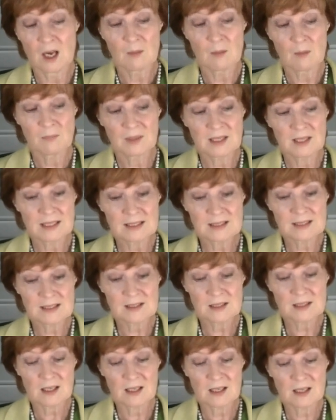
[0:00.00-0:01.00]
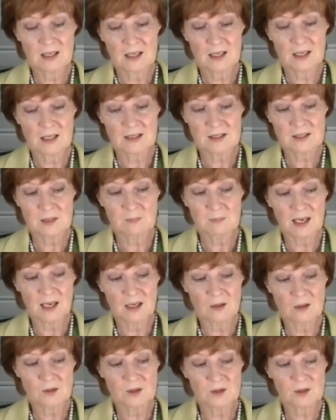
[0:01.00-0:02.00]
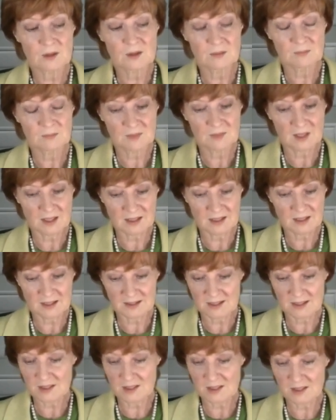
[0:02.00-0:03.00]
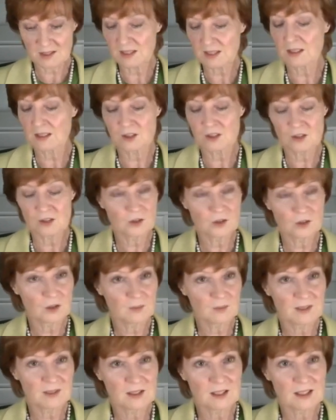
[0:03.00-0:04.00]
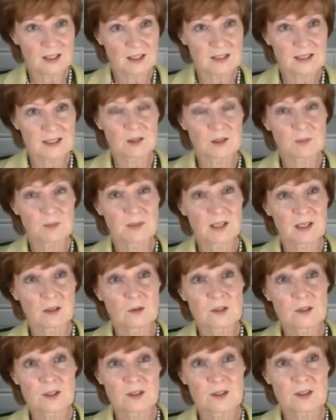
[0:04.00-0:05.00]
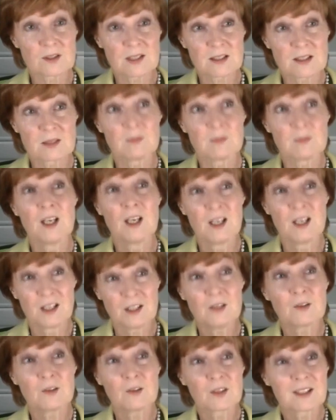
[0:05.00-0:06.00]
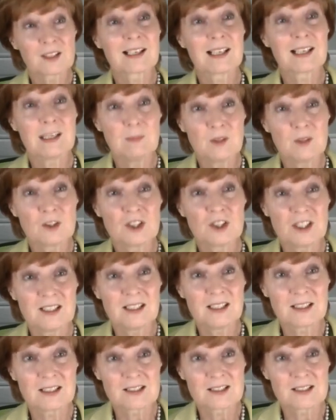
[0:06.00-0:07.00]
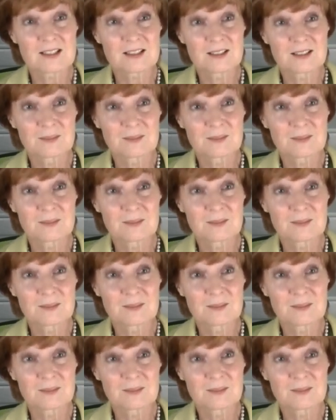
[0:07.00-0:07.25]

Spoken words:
But it's about, like I say to my clients, you've got to be the lighthouse, but I also say to them, you've got to claim your genius.